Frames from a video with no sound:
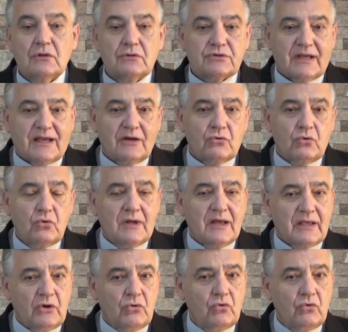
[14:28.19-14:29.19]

Of those,